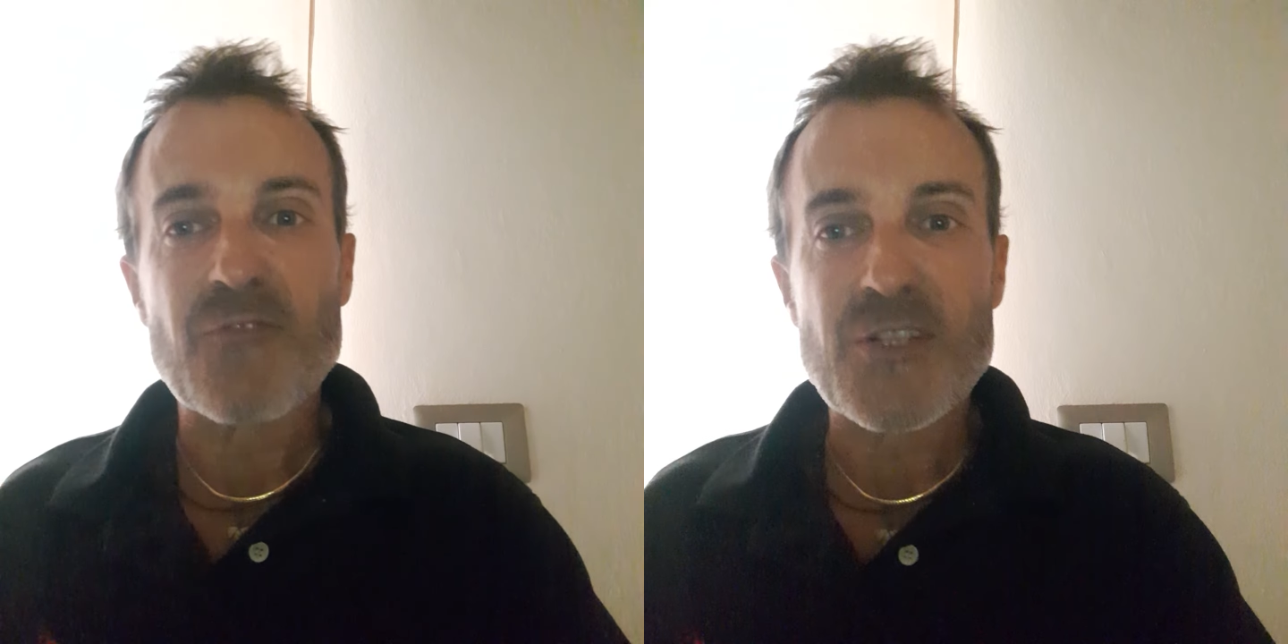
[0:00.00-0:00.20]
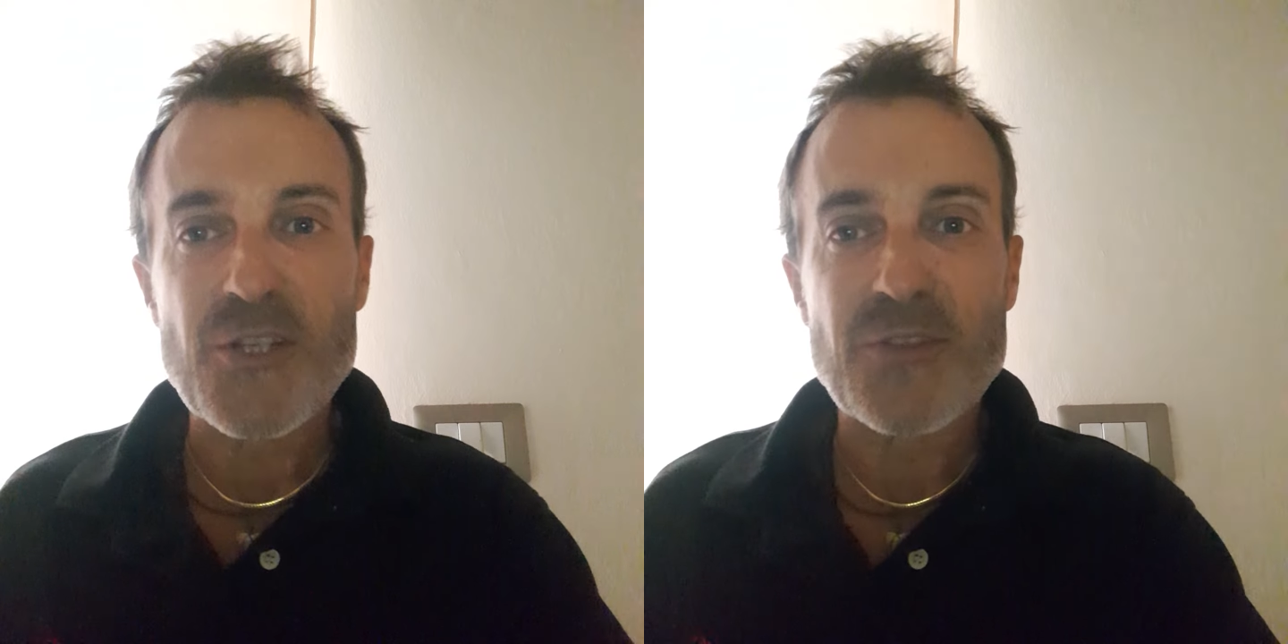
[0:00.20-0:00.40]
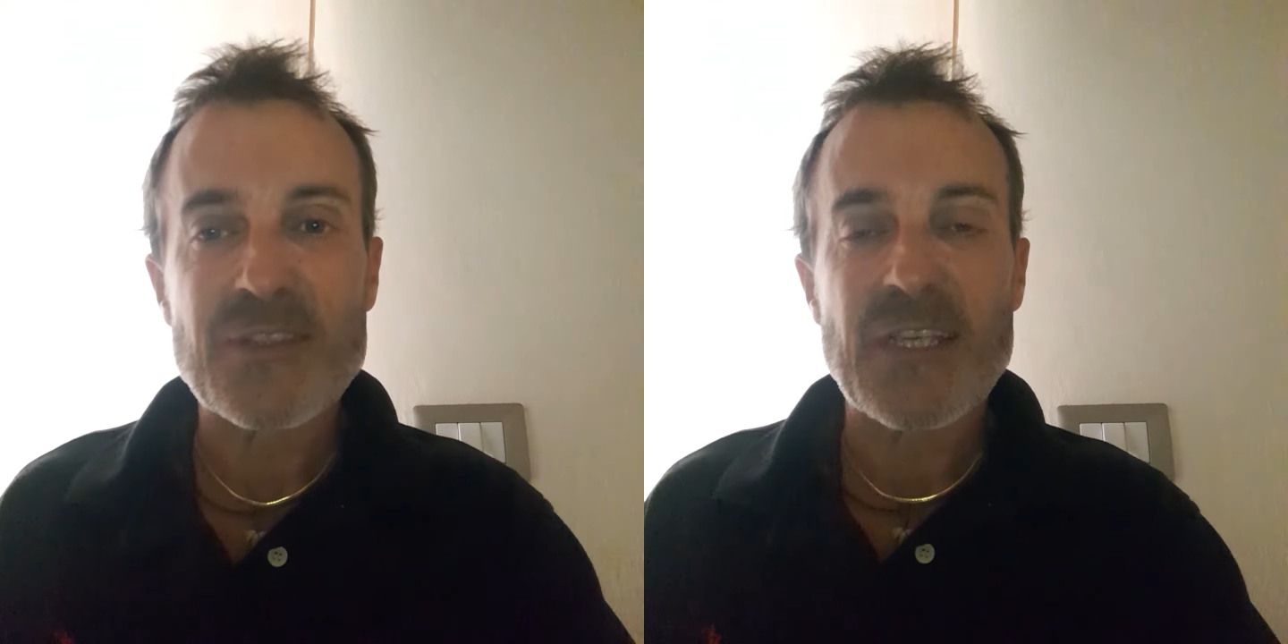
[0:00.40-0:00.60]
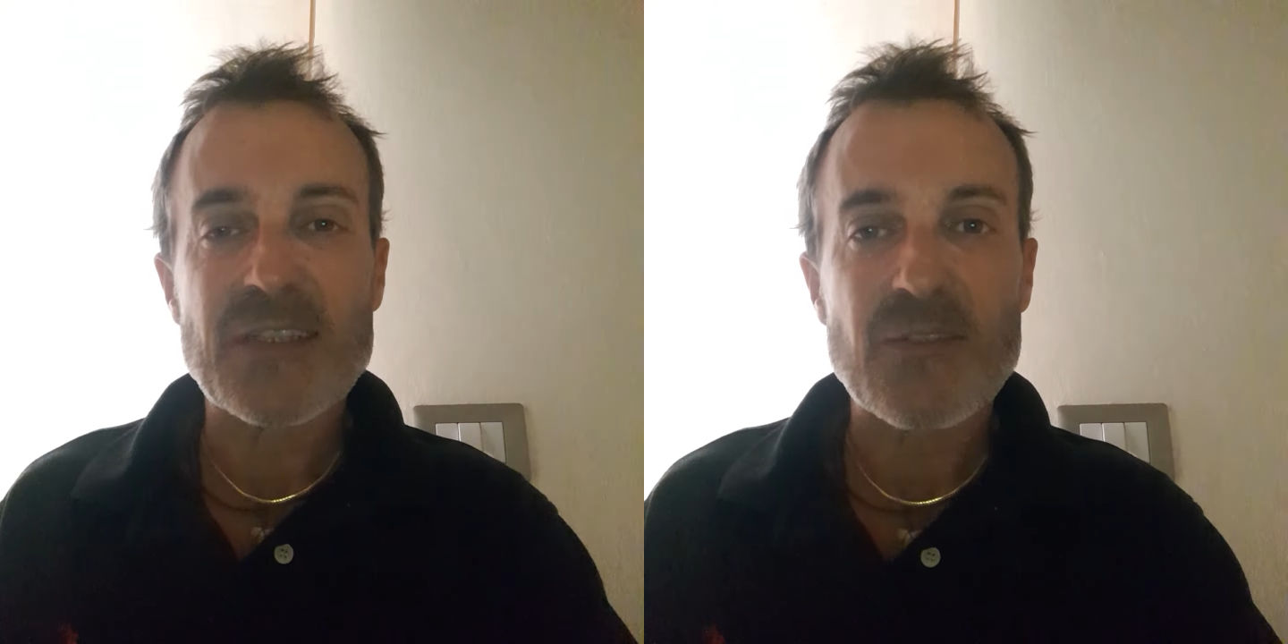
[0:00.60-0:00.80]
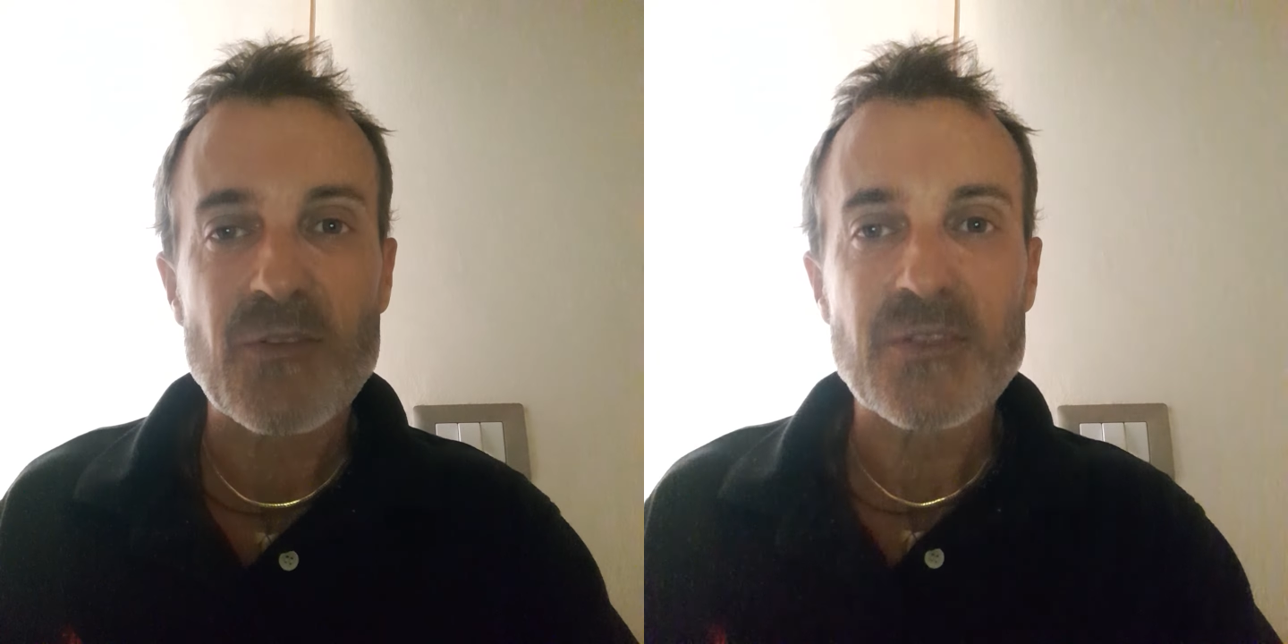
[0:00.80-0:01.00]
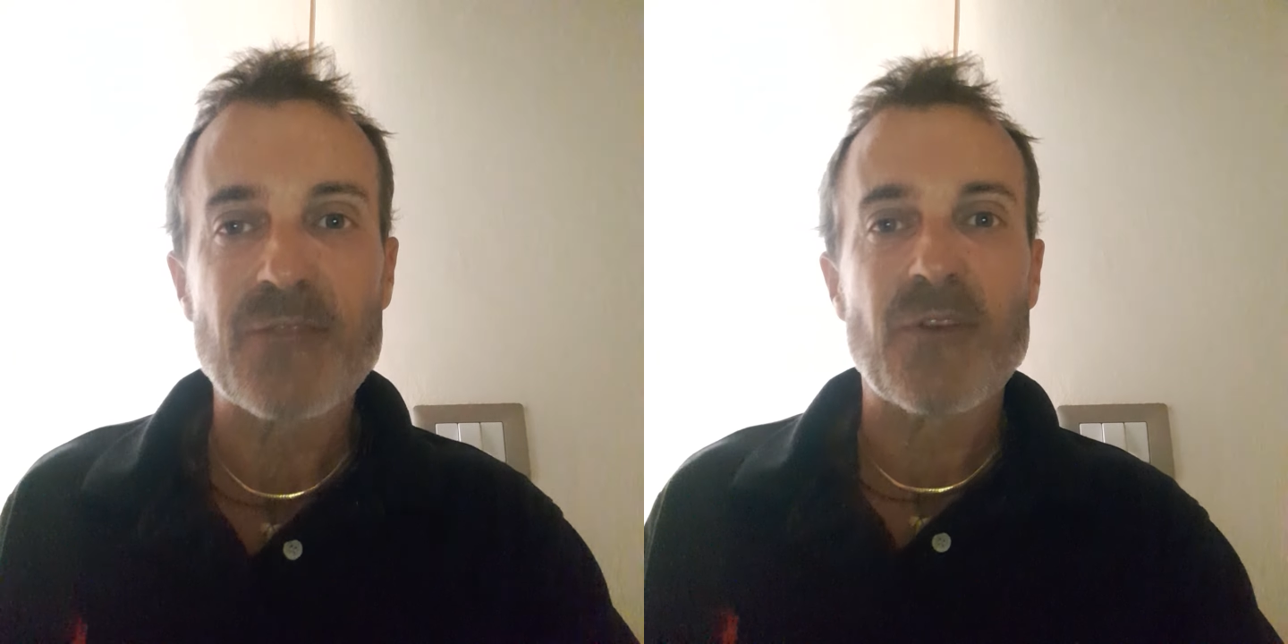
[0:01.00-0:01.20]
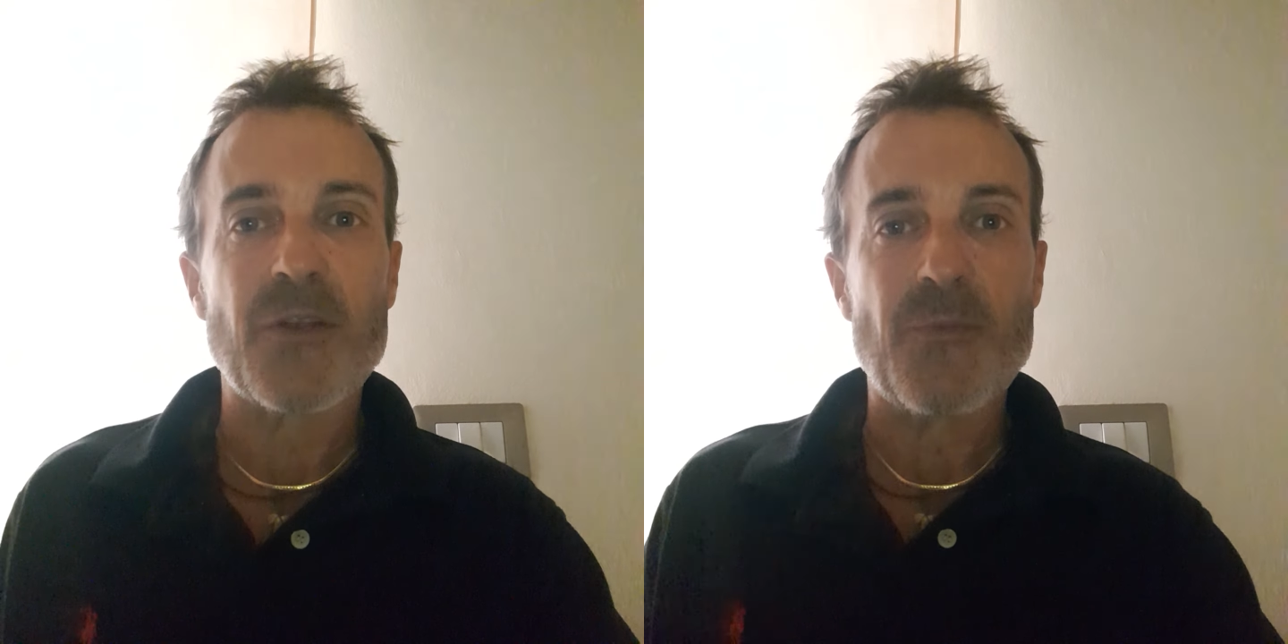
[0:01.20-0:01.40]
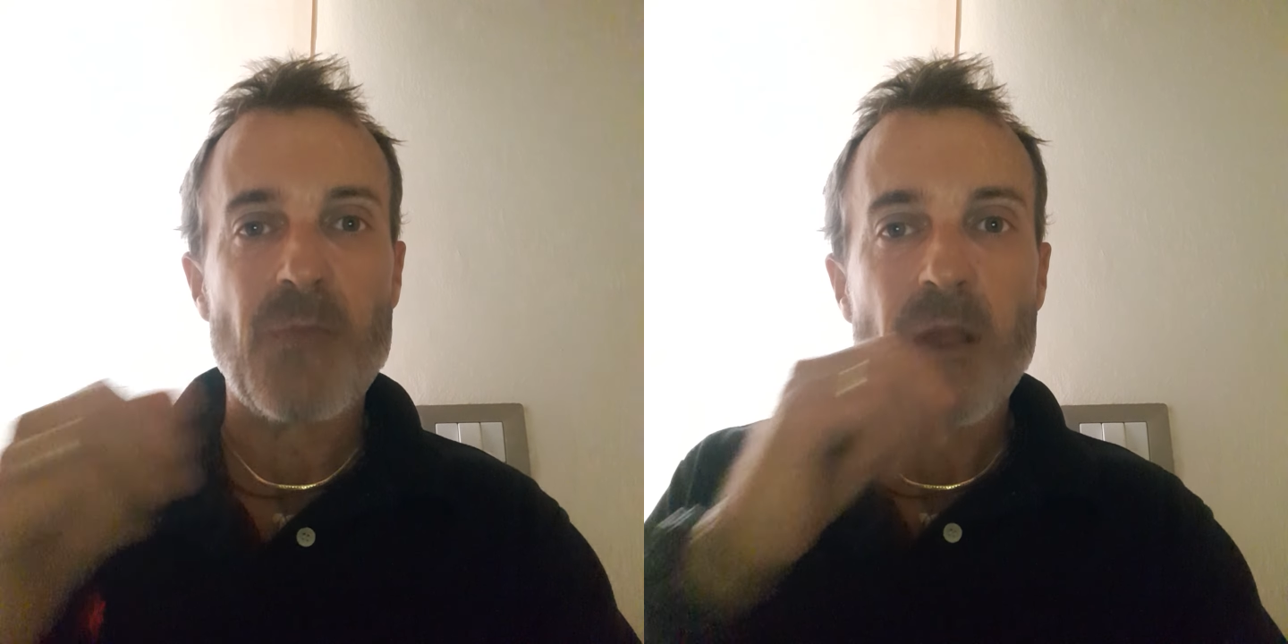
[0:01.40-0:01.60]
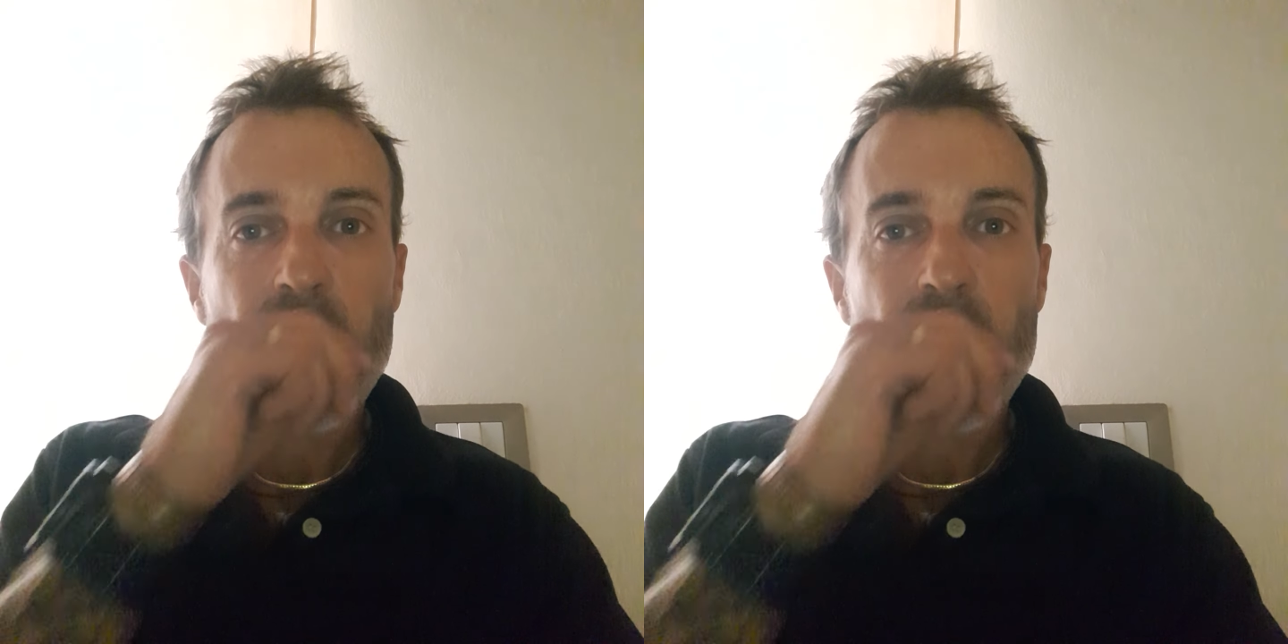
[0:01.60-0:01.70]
reduced testosterone.